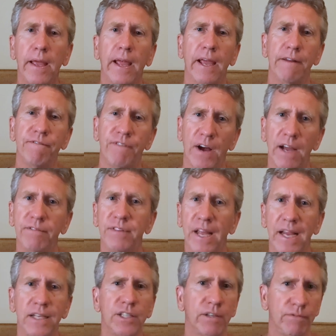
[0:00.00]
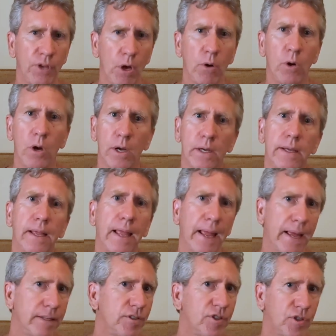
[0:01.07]
and five days of yoga
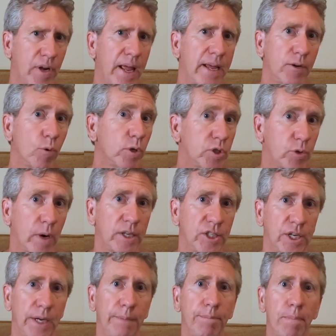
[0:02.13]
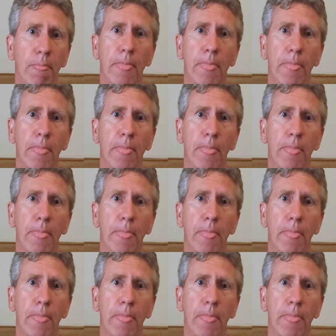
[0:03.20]
and, and or stretching.